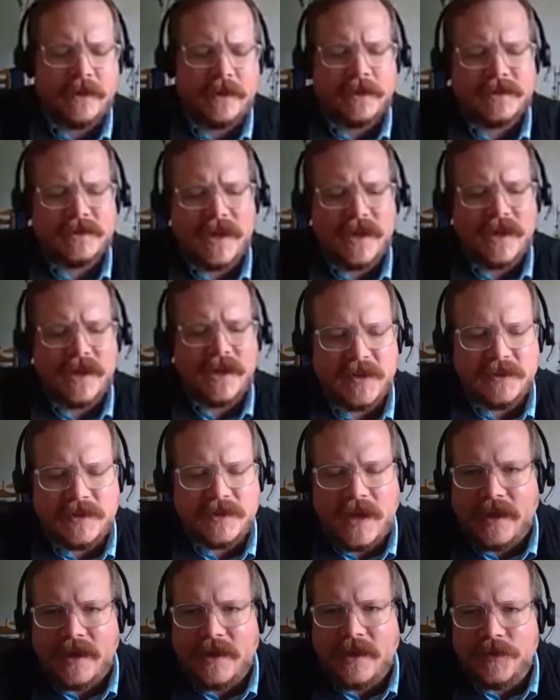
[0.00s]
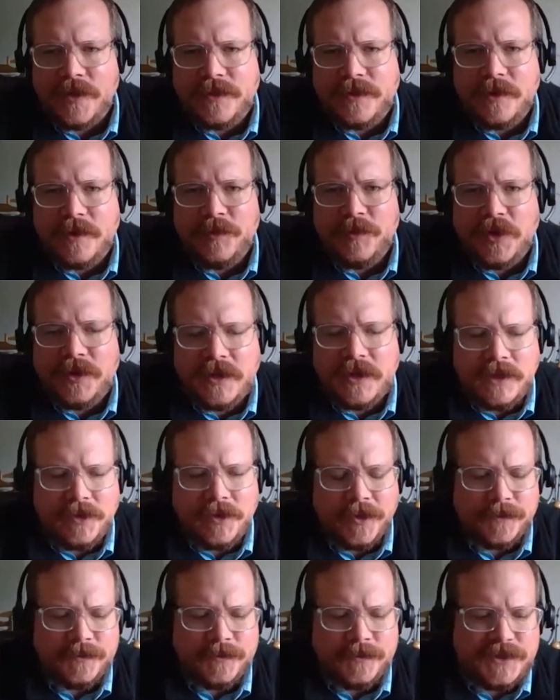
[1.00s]
As I've been talking with community
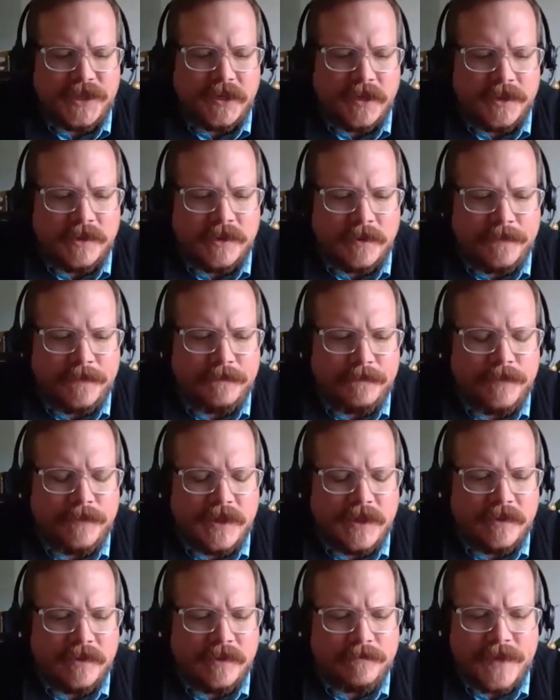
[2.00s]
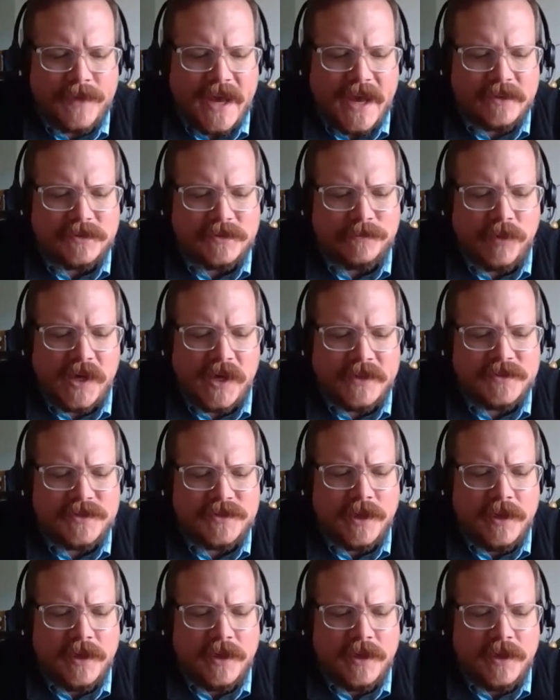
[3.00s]
groups here in the past months,